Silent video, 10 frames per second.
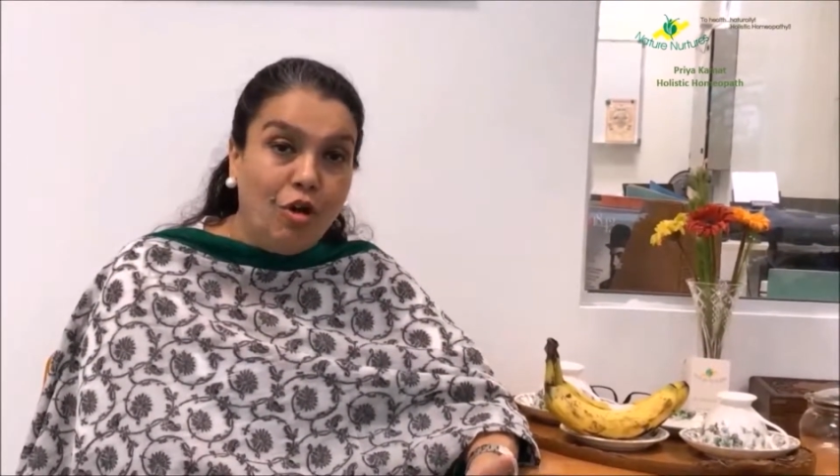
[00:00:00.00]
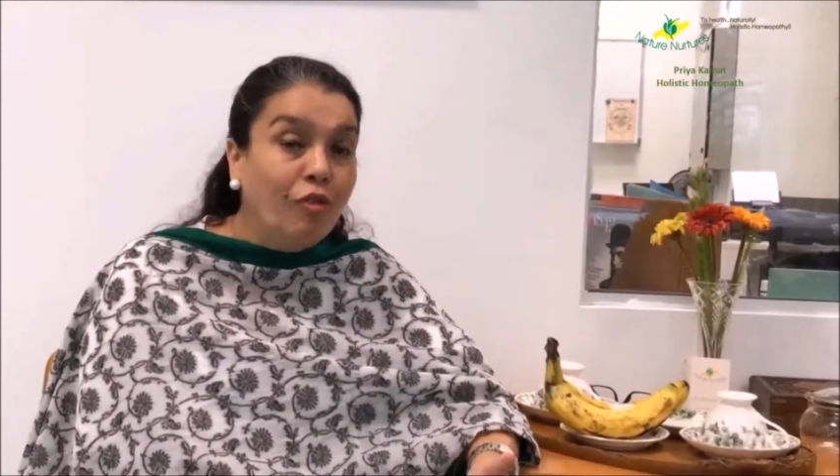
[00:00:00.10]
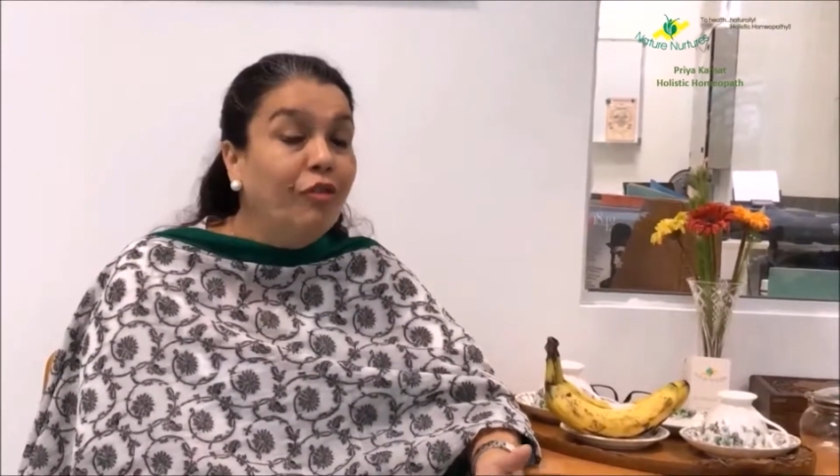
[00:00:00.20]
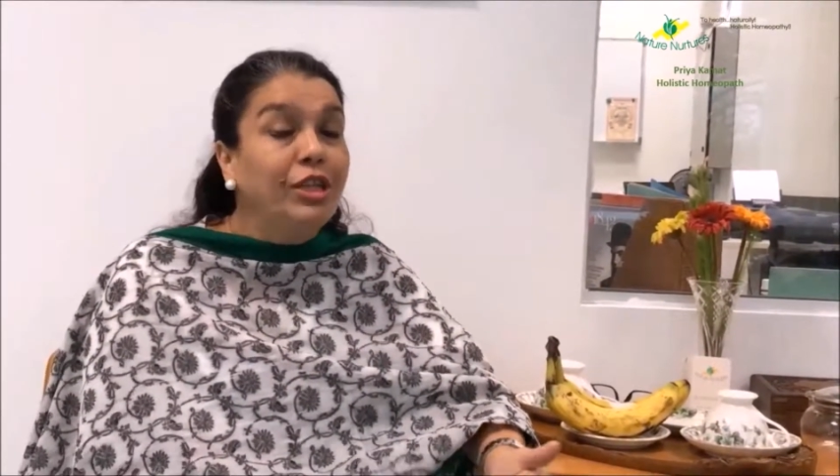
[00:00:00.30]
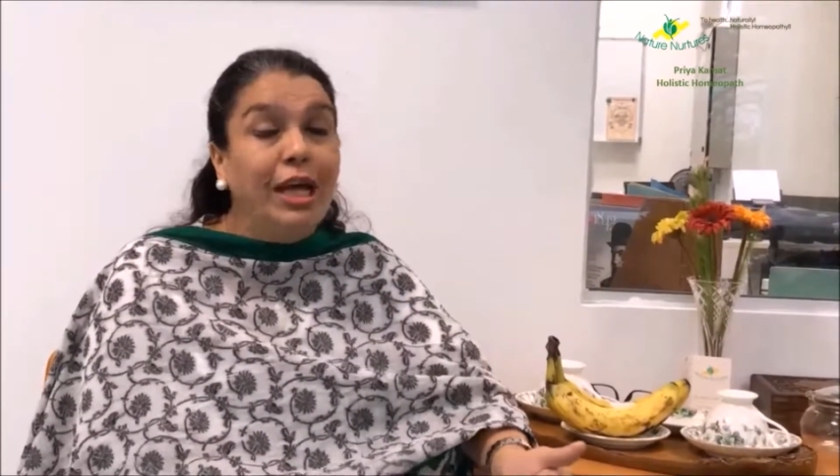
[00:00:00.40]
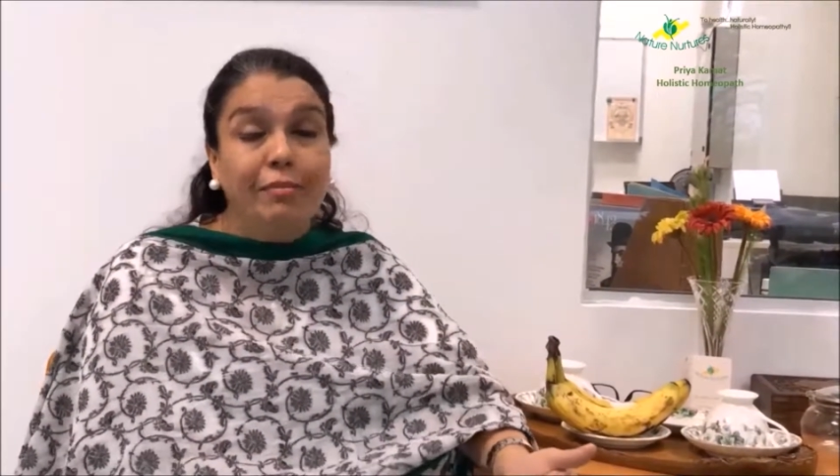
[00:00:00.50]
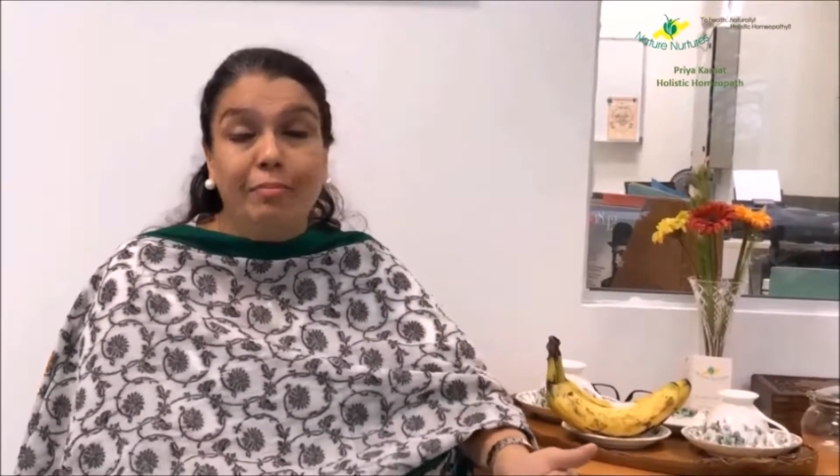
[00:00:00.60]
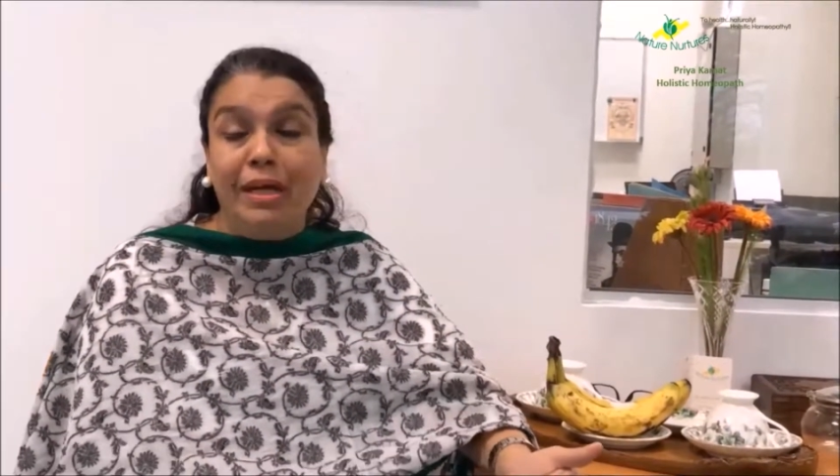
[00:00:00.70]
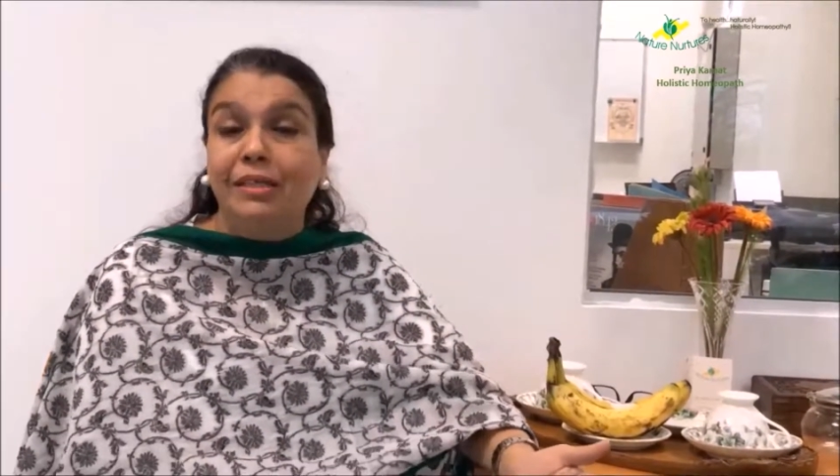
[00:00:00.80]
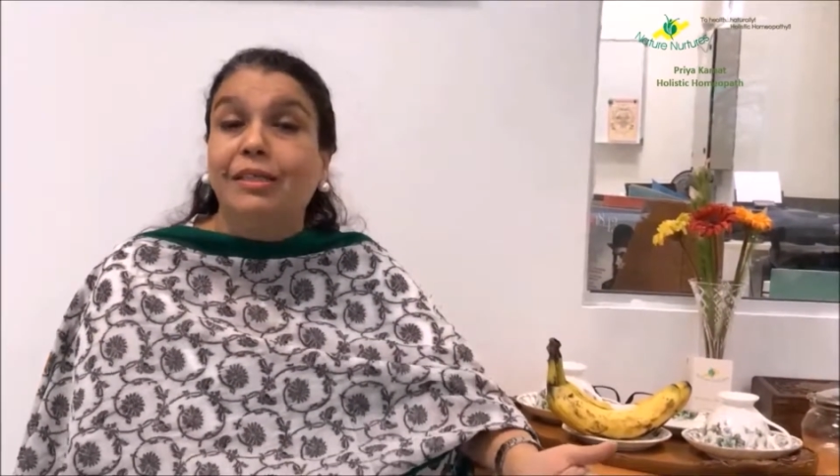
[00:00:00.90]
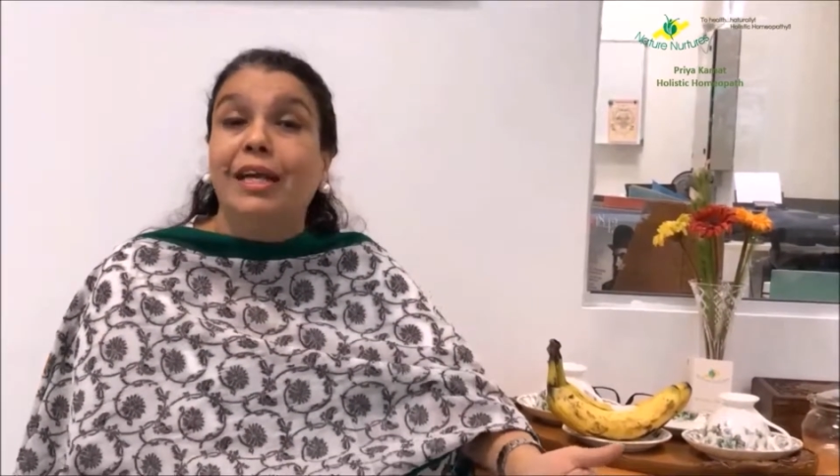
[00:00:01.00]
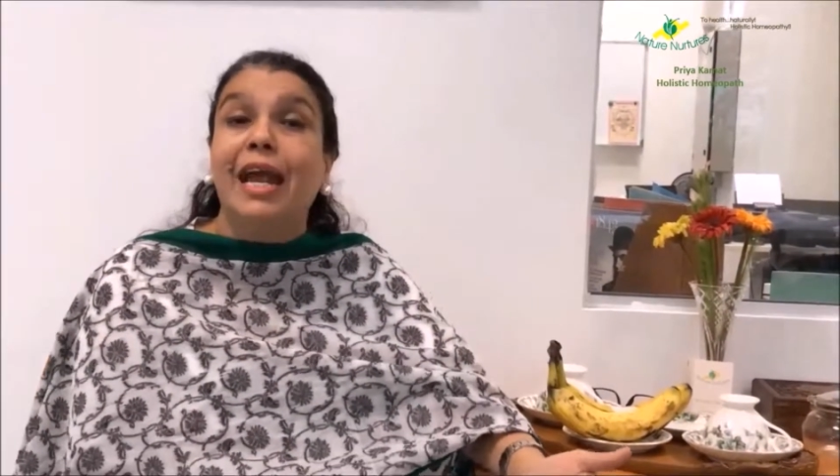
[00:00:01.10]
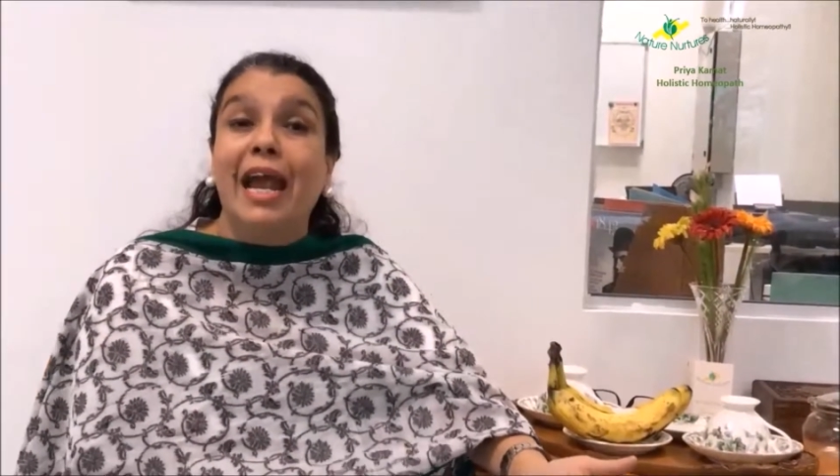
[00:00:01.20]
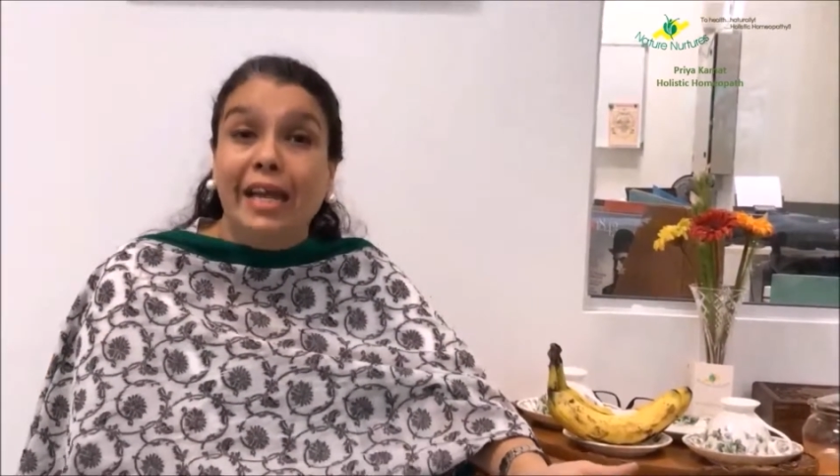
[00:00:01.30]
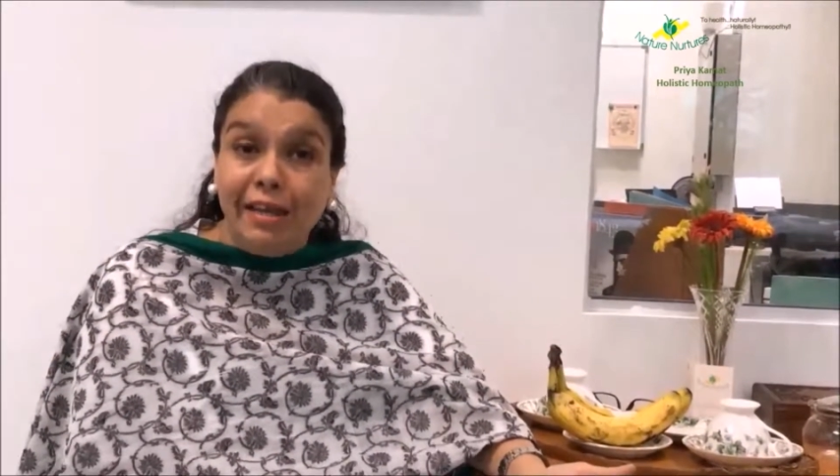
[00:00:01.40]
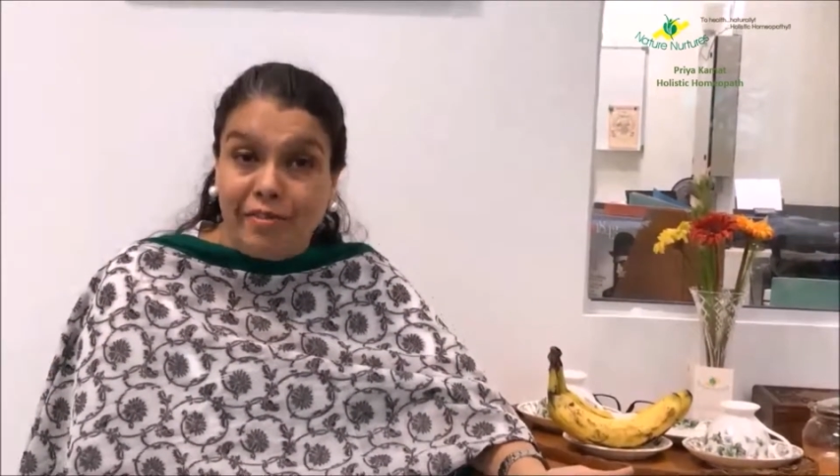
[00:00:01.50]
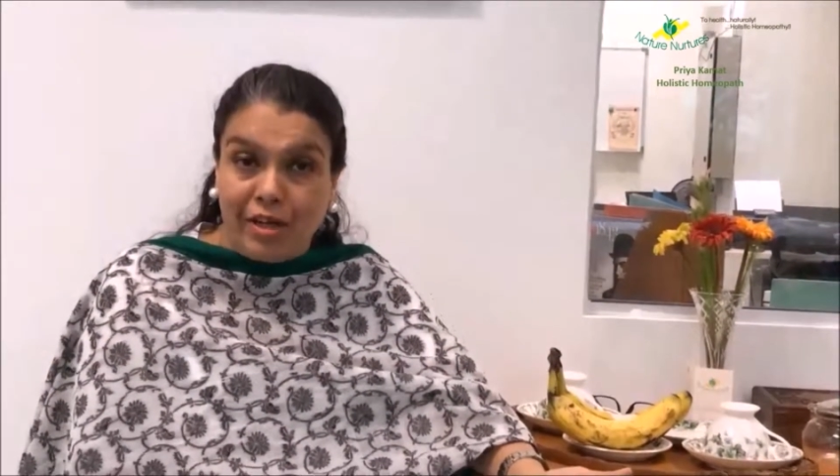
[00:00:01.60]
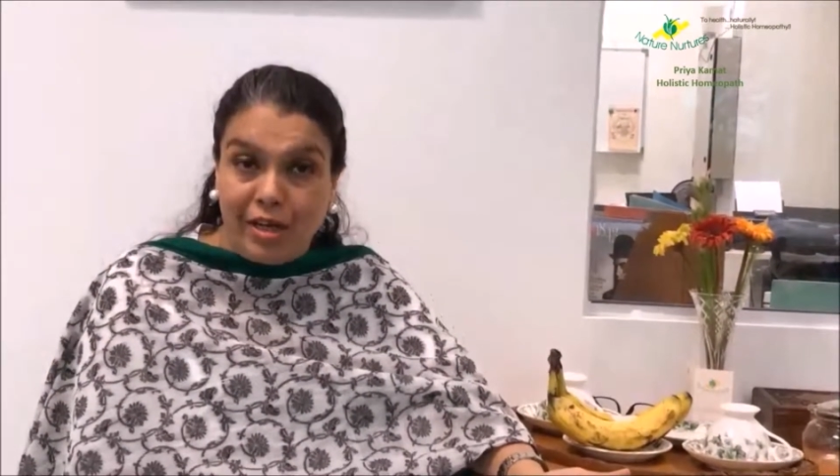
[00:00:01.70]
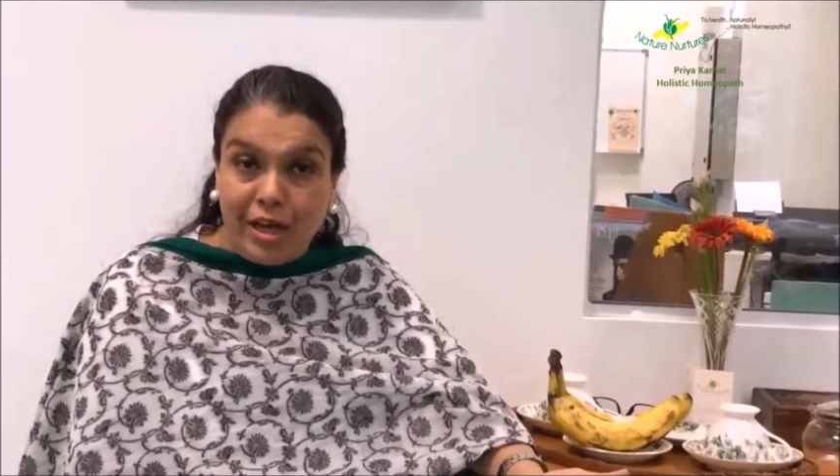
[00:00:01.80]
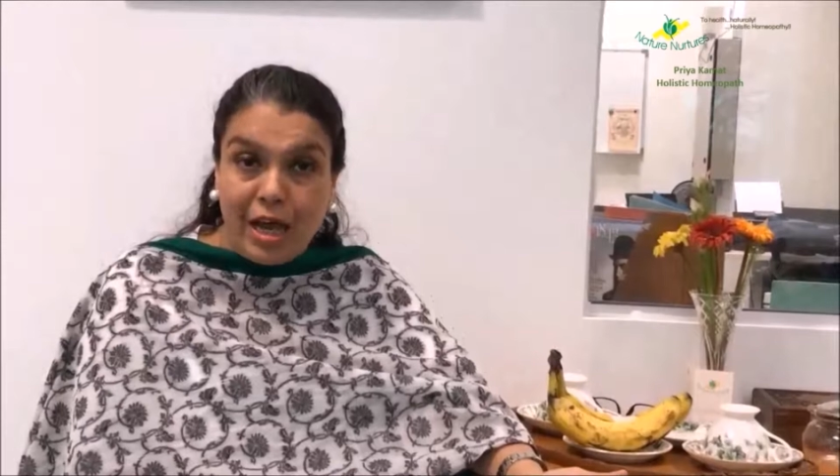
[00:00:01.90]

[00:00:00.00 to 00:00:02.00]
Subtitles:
or for that matter anyone,